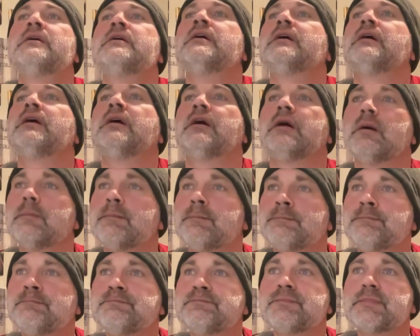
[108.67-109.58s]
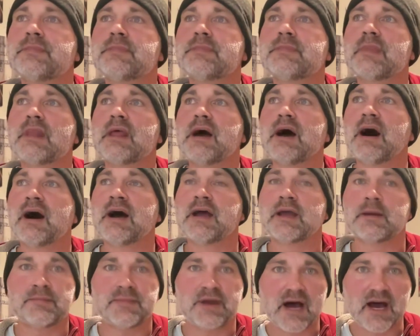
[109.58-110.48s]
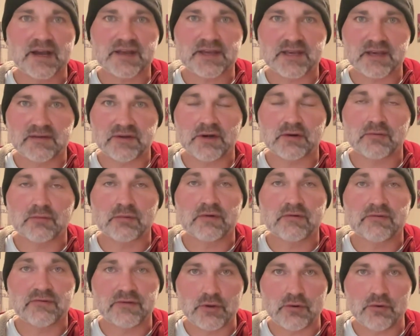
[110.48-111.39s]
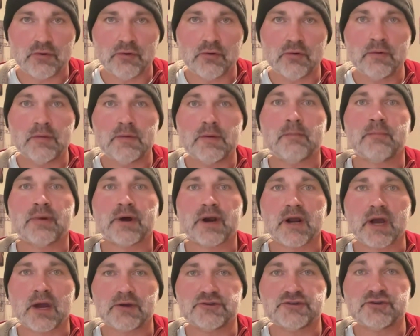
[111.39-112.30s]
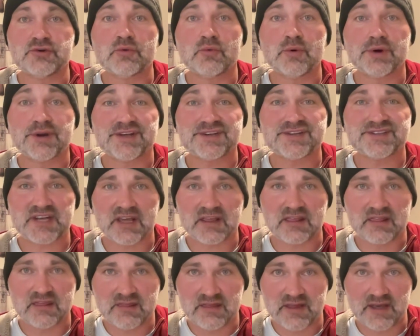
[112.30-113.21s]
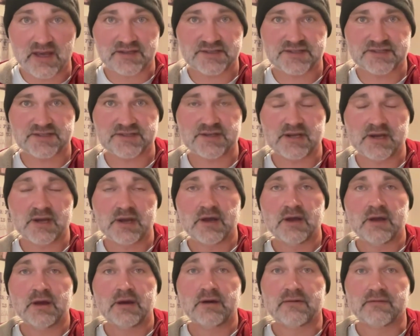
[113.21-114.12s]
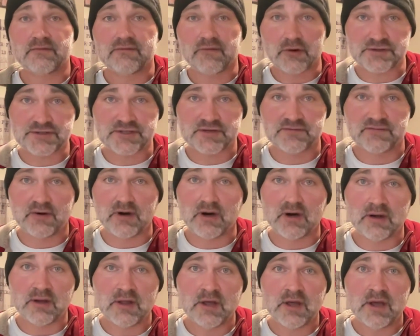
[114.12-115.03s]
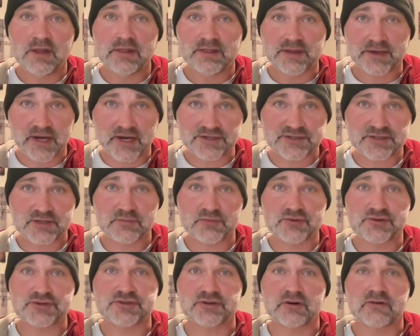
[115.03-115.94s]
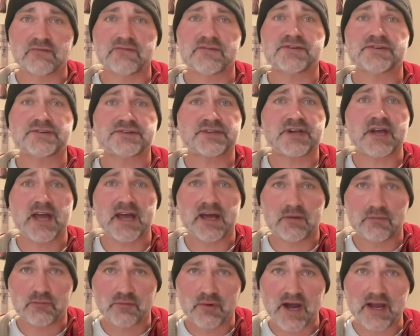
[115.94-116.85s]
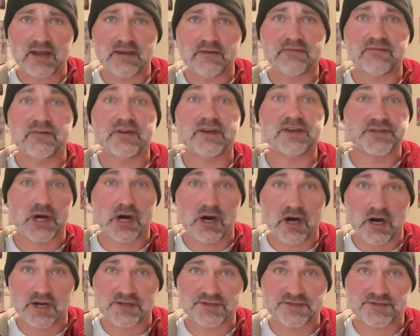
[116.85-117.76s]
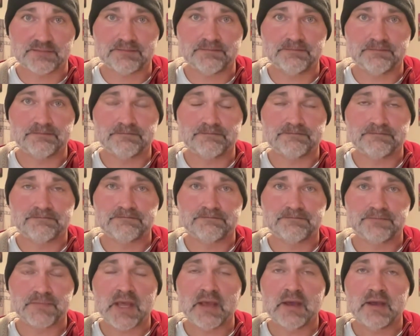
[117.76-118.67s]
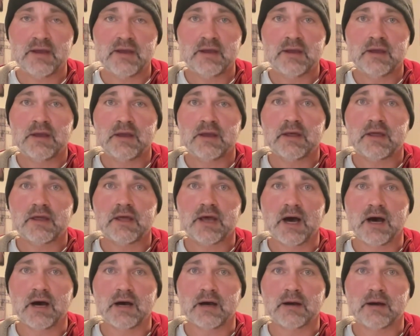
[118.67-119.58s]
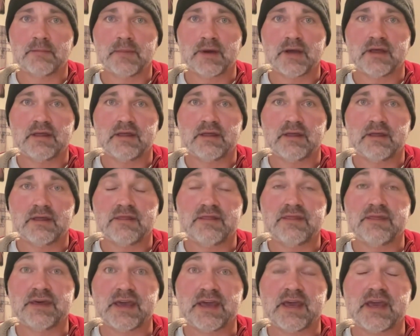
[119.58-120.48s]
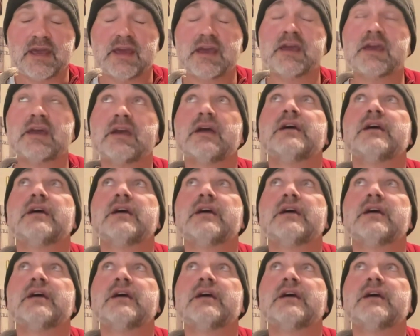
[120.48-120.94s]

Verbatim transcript: Um, I am not giving a review, but I do want to say this. First of all, the customer service at Rife is awesome. Um, the,